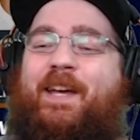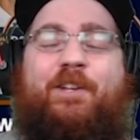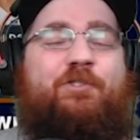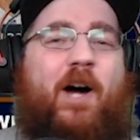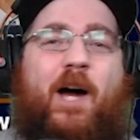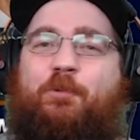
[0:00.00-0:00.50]

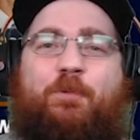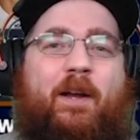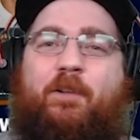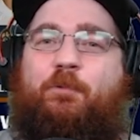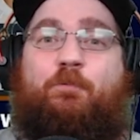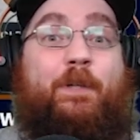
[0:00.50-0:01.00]
Josh
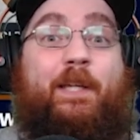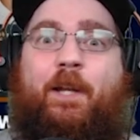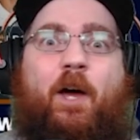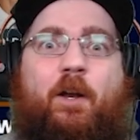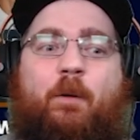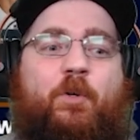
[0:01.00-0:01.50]
Reynolds, really
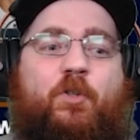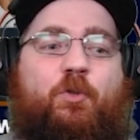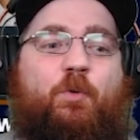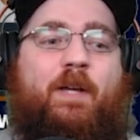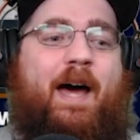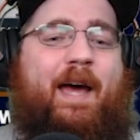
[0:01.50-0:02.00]
not a number
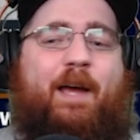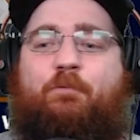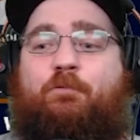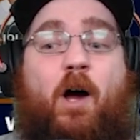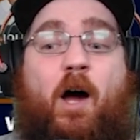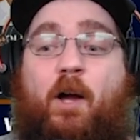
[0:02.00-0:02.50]
two guy.
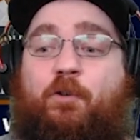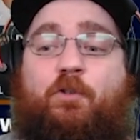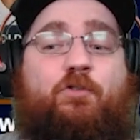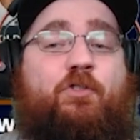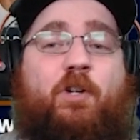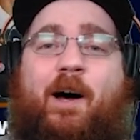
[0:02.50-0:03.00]
Rodgers,
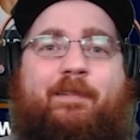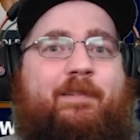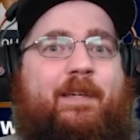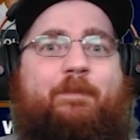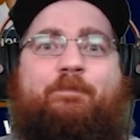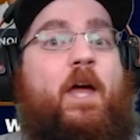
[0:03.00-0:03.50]

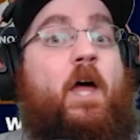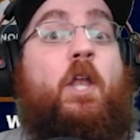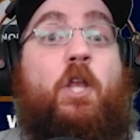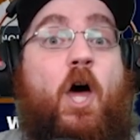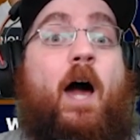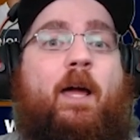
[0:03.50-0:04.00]
Johnson,
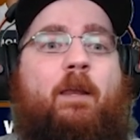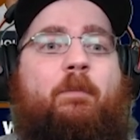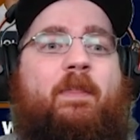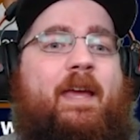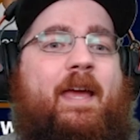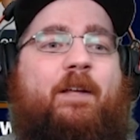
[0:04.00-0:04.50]
not going to
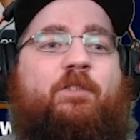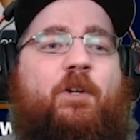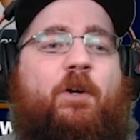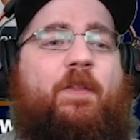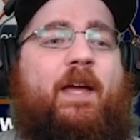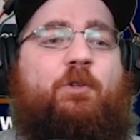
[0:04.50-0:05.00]
be the
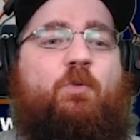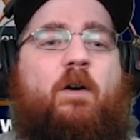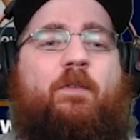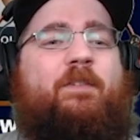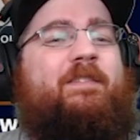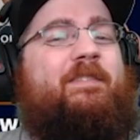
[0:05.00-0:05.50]
answer. They do
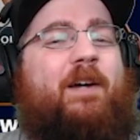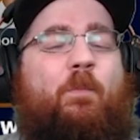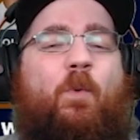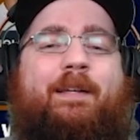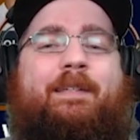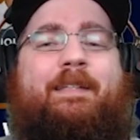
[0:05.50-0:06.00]
have a
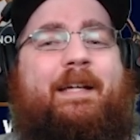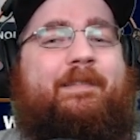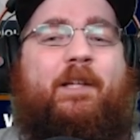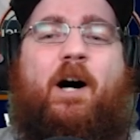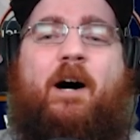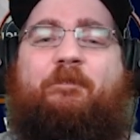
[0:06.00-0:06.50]
somewhat
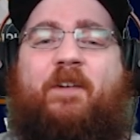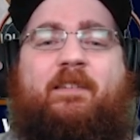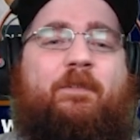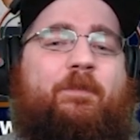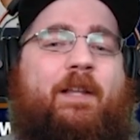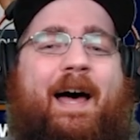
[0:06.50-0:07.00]
decent
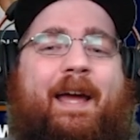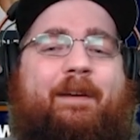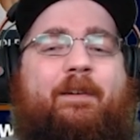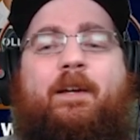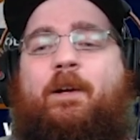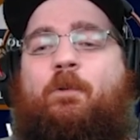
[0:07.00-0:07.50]
offensive
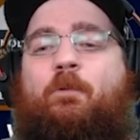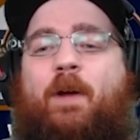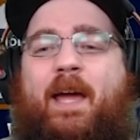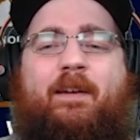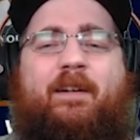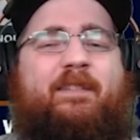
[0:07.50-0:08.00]
line.
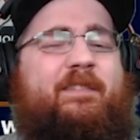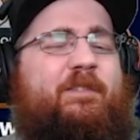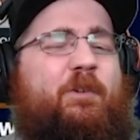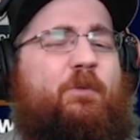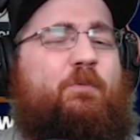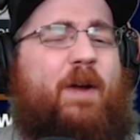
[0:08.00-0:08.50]
Radunz,
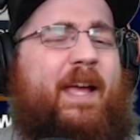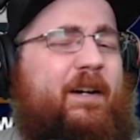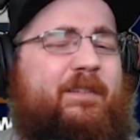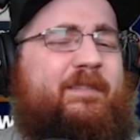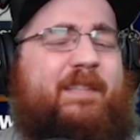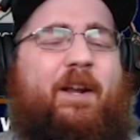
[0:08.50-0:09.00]
or
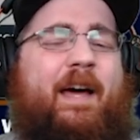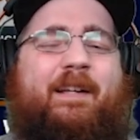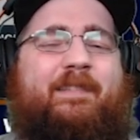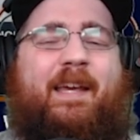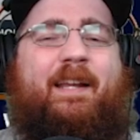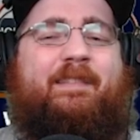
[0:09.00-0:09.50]
Radunz, I don't know how
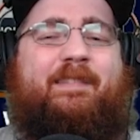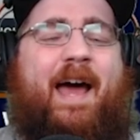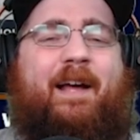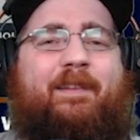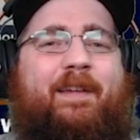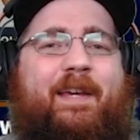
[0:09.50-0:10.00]
to say it
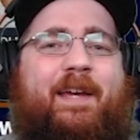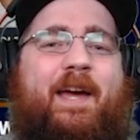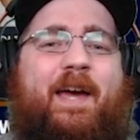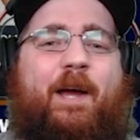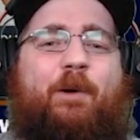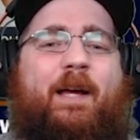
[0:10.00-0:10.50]
exactly,
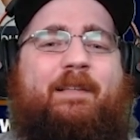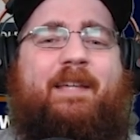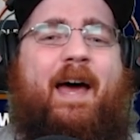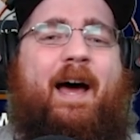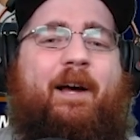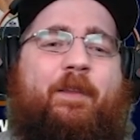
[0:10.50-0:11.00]
at right
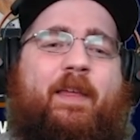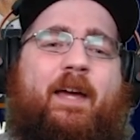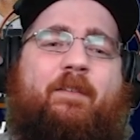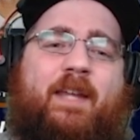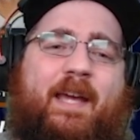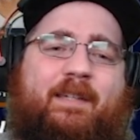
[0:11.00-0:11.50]
tackle. They
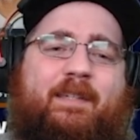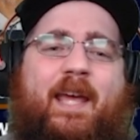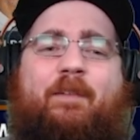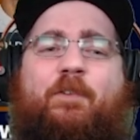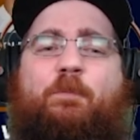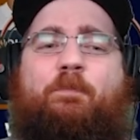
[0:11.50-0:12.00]
have Nate
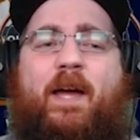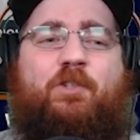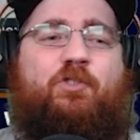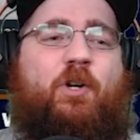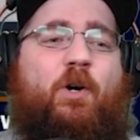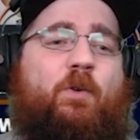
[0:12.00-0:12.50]
Davis,
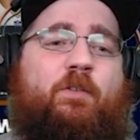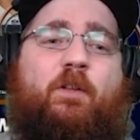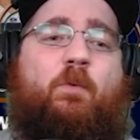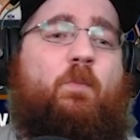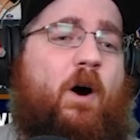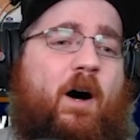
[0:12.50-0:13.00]
Ben Jones,
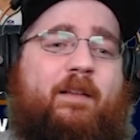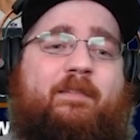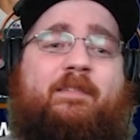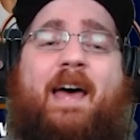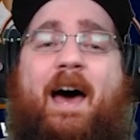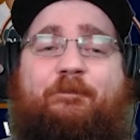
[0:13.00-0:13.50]
Lewan,
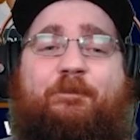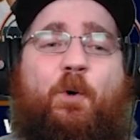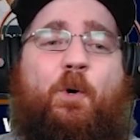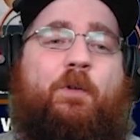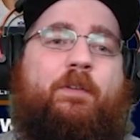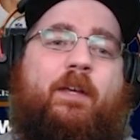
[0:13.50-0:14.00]

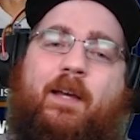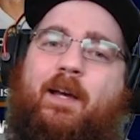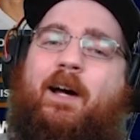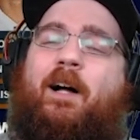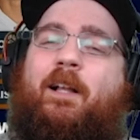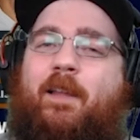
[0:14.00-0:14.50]
Saffold.
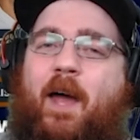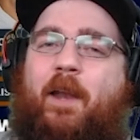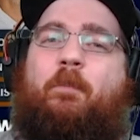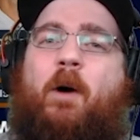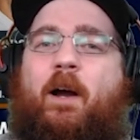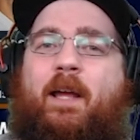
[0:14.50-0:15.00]
A lot of
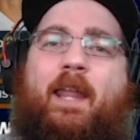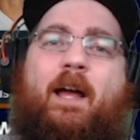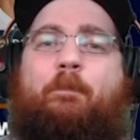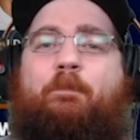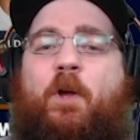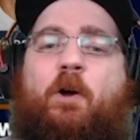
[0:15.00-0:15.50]
them are getting
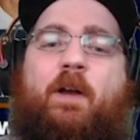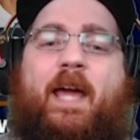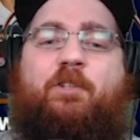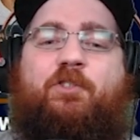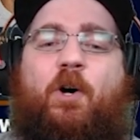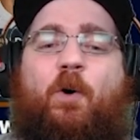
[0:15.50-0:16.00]
up there in
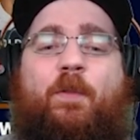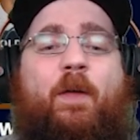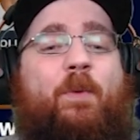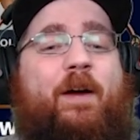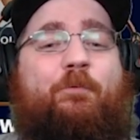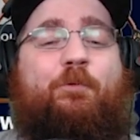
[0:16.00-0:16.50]
age, though. And then
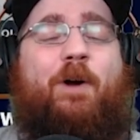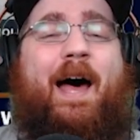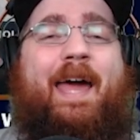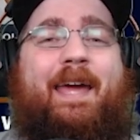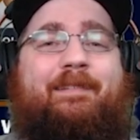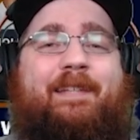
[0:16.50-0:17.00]
we have
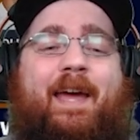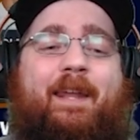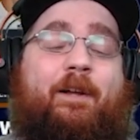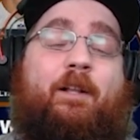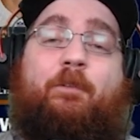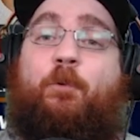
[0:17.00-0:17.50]
Ryan
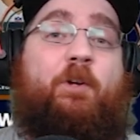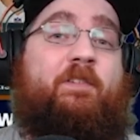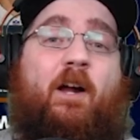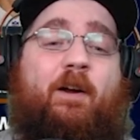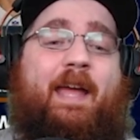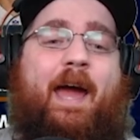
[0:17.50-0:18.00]
Tannehill, of course,
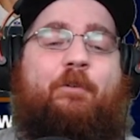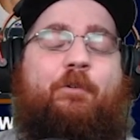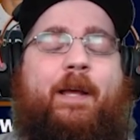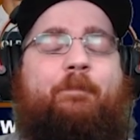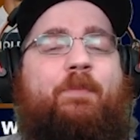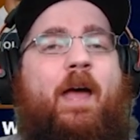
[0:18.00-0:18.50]
Derrick
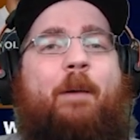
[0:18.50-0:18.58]
Henry.